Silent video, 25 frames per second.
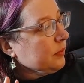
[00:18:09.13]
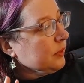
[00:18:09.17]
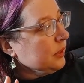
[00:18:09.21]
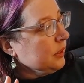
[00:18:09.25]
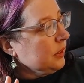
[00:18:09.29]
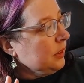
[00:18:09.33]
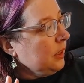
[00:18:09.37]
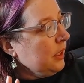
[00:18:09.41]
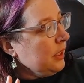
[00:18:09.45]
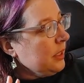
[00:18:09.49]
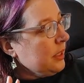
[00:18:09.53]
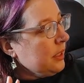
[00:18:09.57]

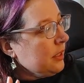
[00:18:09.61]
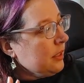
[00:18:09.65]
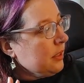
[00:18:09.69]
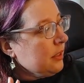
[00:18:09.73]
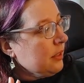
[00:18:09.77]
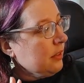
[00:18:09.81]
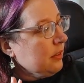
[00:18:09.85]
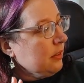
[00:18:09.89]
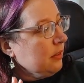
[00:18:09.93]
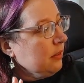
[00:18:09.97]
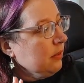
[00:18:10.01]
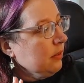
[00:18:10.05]
It's
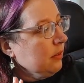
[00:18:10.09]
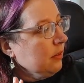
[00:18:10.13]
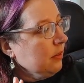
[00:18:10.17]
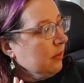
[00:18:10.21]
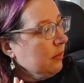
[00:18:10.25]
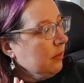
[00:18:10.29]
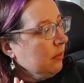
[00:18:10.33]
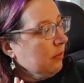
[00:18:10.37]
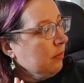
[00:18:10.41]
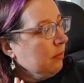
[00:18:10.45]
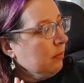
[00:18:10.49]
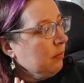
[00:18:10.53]

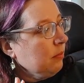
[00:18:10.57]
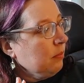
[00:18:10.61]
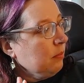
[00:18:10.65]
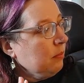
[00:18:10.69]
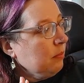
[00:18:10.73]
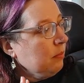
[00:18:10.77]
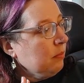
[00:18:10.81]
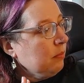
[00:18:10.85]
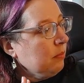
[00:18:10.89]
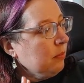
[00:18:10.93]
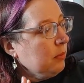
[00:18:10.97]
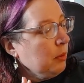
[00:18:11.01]

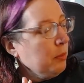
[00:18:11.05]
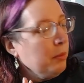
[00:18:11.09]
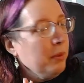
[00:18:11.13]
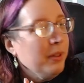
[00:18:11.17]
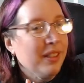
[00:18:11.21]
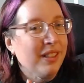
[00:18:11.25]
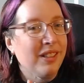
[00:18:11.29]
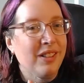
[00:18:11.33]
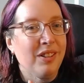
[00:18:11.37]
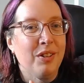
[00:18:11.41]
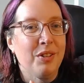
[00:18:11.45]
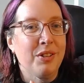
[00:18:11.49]
probably about the
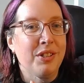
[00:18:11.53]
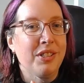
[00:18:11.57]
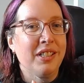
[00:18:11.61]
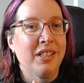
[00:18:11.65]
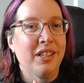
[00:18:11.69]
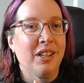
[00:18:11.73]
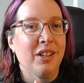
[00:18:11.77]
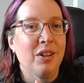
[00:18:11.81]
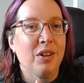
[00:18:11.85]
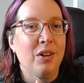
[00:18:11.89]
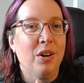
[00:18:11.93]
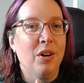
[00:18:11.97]
closest thing I
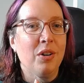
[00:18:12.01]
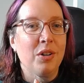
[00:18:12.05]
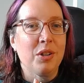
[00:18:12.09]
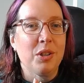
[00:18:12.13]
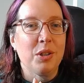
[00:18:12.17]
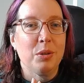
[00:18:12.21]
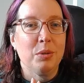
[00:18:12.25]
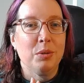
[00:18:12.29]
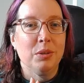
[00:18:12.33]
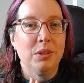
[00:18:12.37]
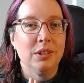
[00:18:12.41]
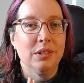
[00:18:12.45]
got
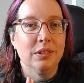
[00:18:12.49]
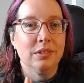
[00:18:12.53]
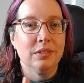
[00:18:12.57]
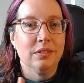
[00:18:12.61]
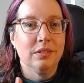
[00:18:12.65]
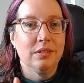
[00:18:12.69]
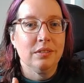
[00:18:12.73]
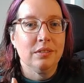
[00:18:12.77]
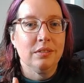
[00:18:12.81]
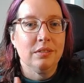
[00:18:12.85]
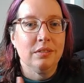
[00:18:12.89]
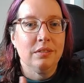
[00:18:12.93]
to a
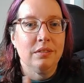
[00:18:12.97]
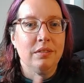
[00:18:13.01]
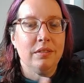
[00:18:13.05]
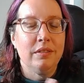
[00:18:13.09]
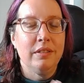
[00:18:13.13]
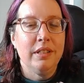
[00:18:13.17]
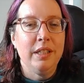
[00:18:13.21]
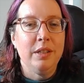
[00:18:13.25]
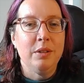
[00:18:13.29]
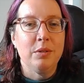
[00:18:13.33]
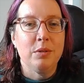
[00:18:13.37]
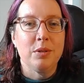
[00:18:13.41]

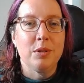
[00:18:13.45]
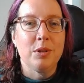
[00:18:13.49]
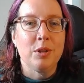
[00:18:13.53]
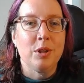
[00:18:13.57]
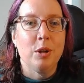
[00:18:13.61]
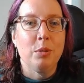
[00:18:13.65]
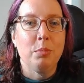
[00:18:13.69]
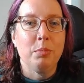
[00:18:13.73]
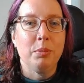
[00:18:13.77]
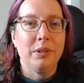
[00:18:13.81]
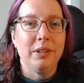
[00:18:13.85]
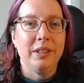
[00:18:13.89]
needle
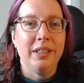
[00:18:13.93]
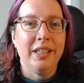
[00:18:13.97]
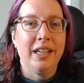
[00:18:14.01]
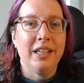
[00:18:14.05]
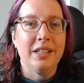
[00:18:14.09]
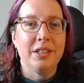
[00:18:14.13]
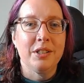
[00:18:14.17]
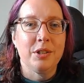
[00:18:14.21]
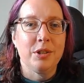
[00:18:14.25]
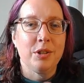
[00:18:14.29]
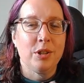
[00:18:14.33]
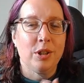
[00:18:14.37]
shop and yarn
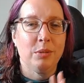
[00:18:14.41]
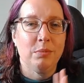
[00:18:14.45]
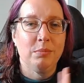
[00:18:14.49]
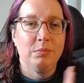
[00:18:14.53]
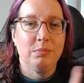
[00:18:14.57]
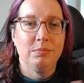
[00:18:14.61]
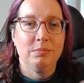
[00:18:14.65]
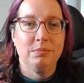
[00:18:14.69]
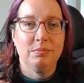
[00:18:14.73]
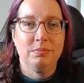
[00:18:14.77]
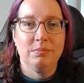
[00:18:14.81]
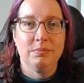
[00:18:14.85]
shop
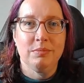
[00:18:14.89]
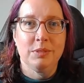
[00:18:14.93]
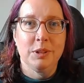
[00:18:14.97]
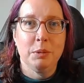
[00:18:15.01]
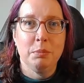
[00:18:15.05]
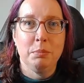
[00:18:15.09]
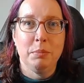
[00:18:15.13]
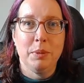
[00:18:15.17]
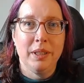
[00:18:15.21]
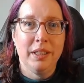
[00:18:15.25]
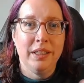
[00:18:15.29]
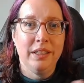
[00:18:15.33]

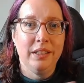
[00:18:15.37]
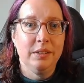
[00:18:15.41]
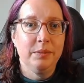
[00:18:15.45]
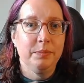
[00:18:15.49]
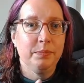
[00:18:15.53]
combined.